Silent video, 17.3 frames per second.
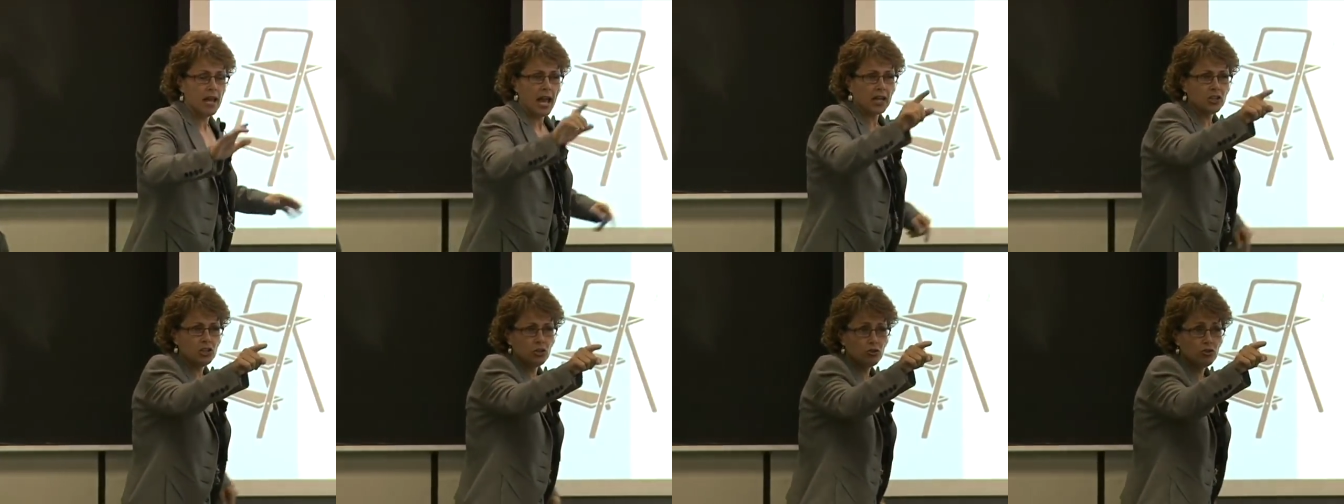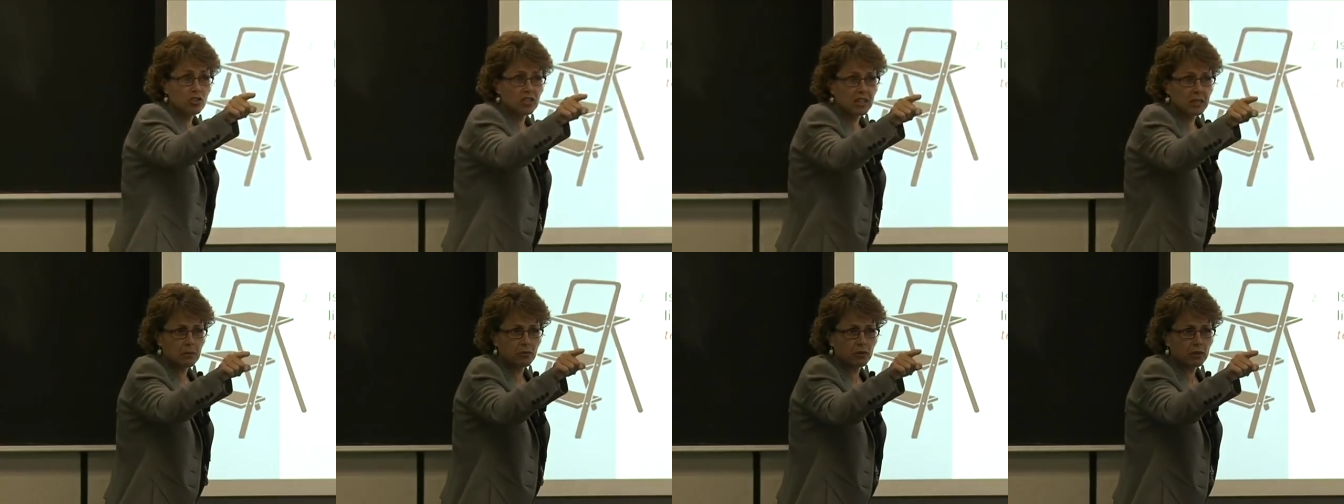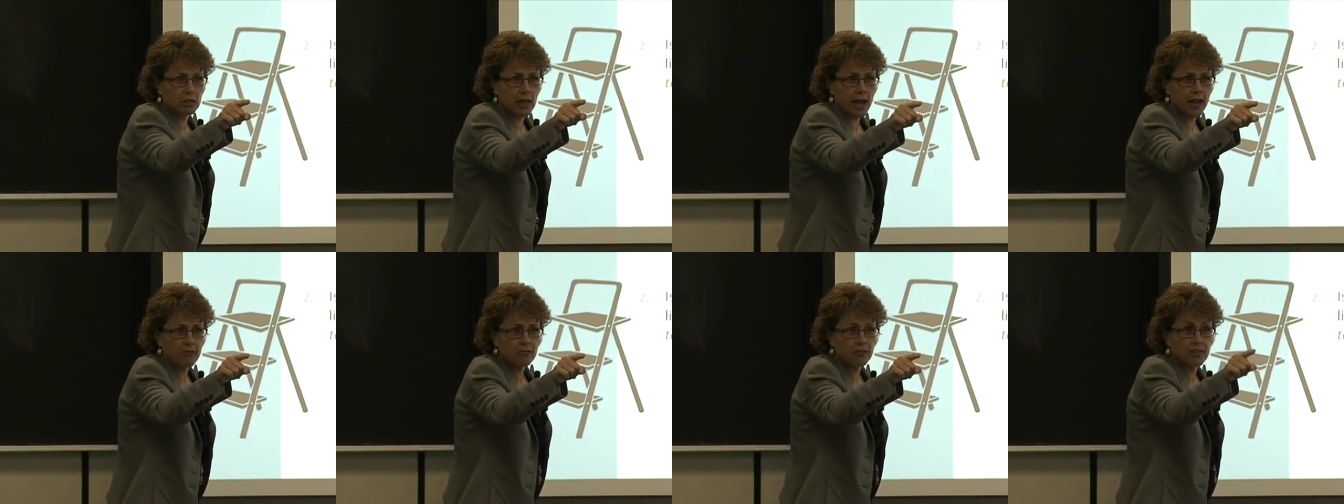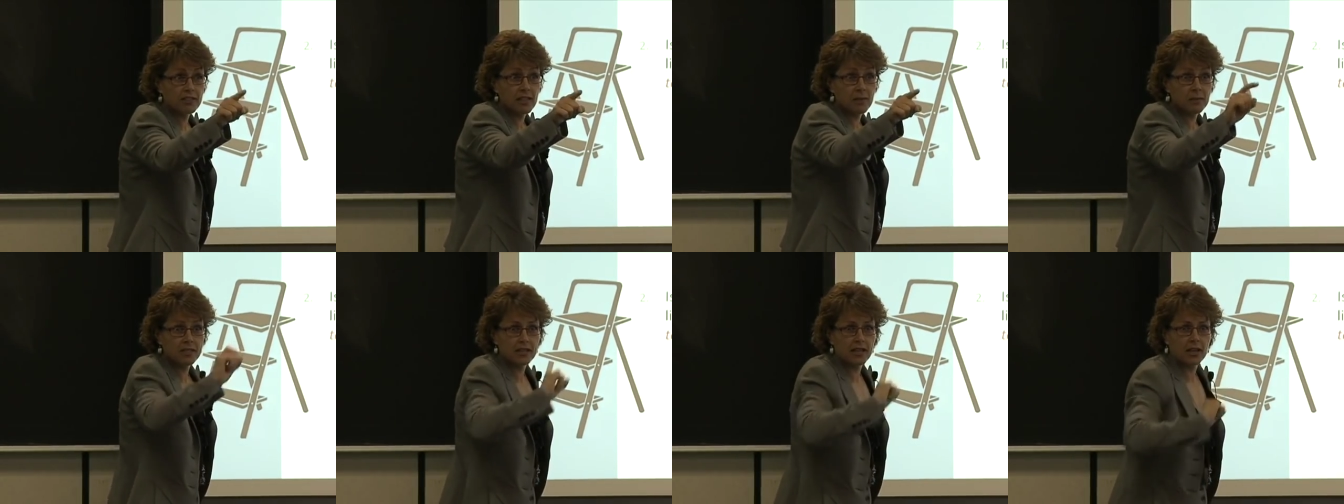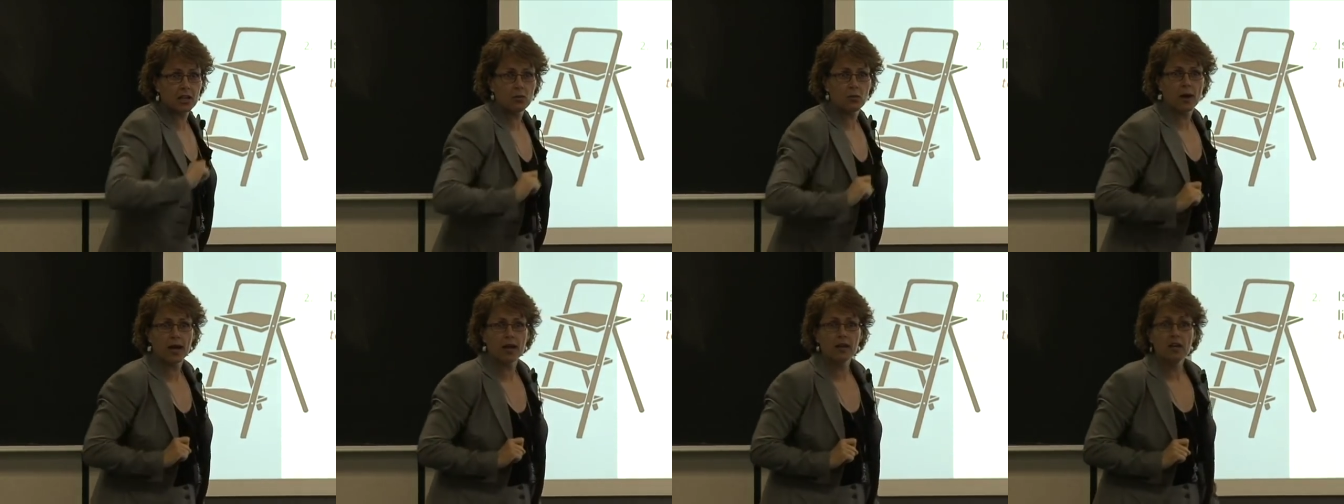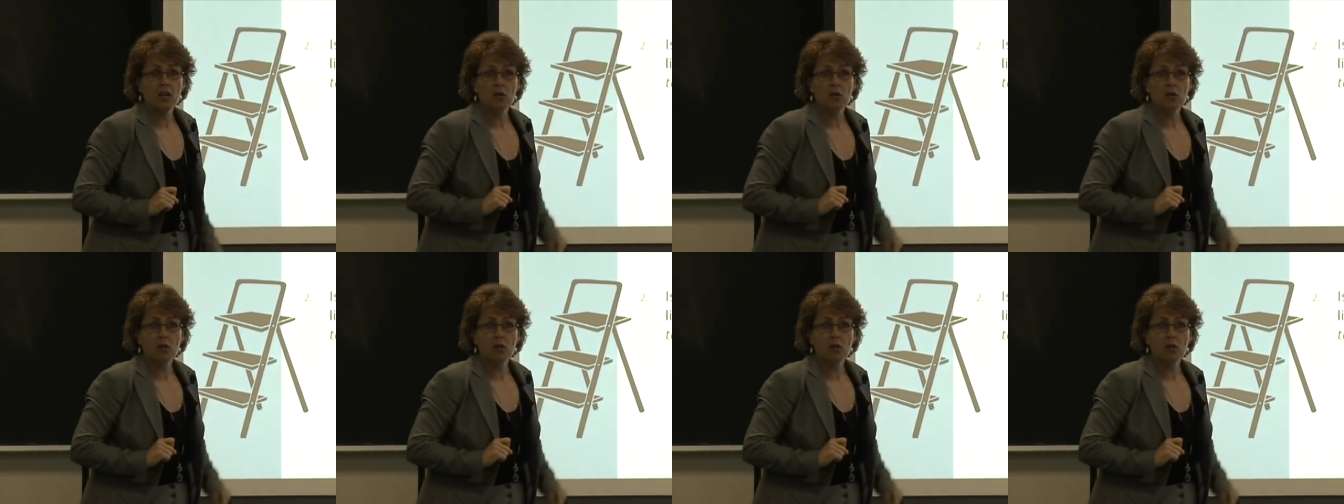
And you just keep her alive. Because let me tell you what,